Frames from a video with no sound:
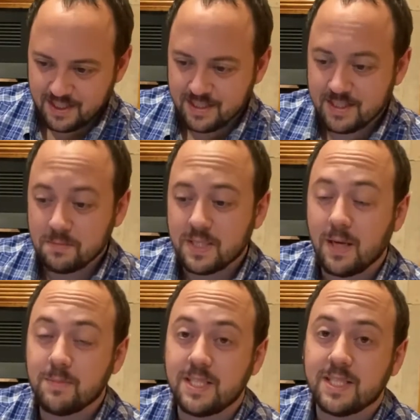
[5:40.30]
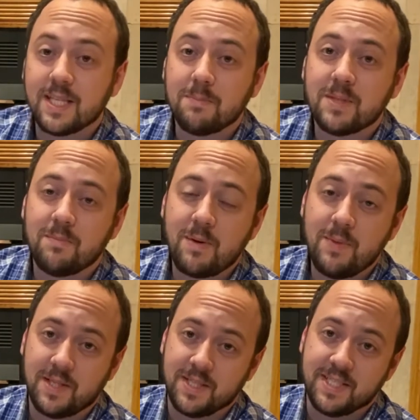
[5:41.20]
sometimes he slept on my
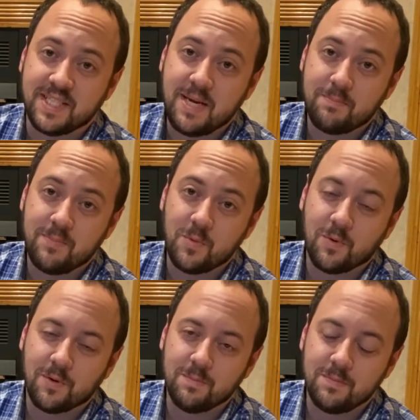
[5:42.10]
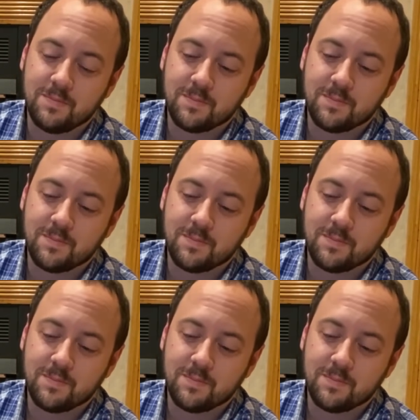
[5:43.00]
belly and kept me warm.